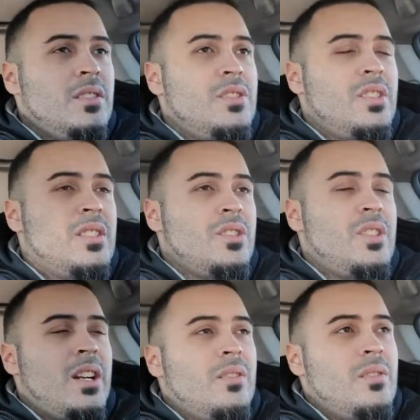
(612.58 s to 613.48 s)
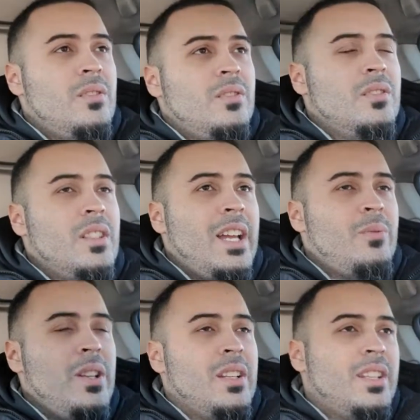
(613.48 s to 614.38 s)
just in general, like,
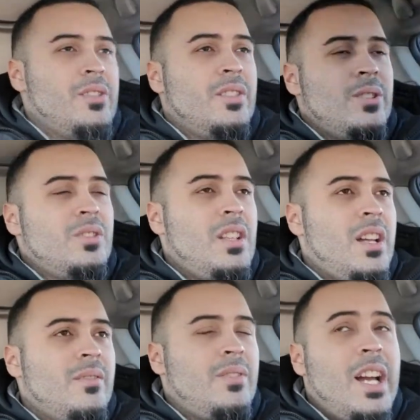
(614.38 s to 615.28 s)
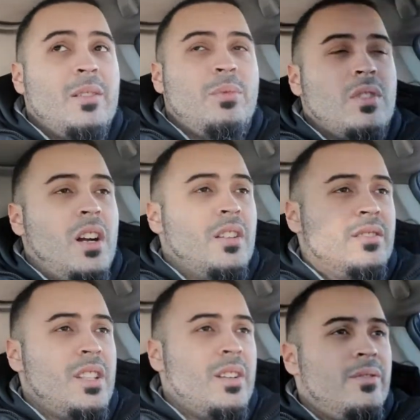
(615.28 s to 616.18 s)
there's a lot of viable
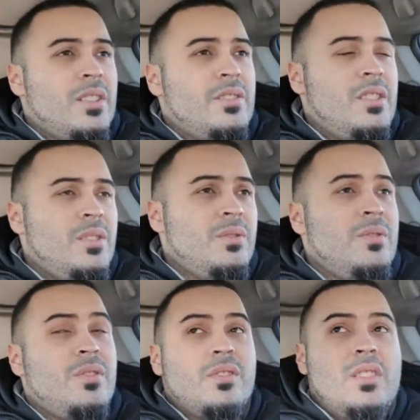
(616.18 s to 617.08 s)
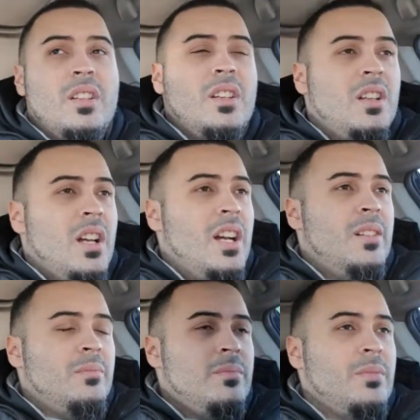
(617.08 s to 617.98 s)
cards there for us to use,
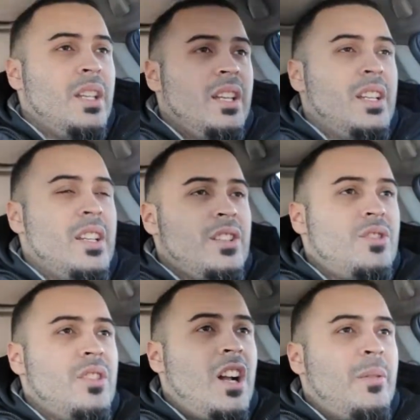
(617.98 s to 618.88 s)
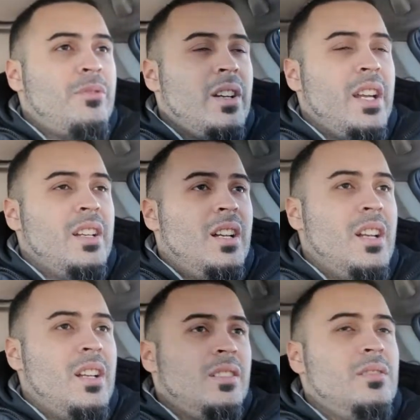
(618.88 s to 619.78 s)
and it should operate
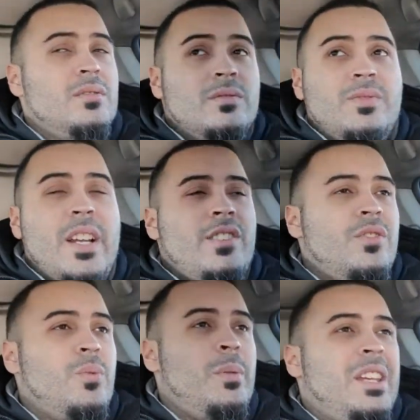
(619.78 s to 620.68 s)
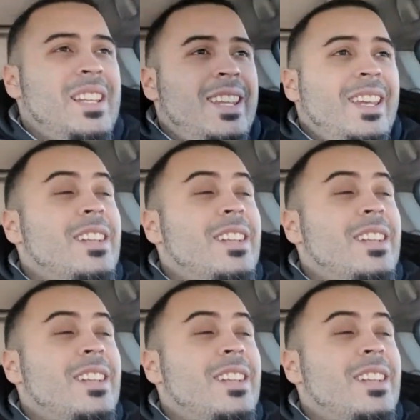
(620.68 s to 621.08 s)
very swimmingly.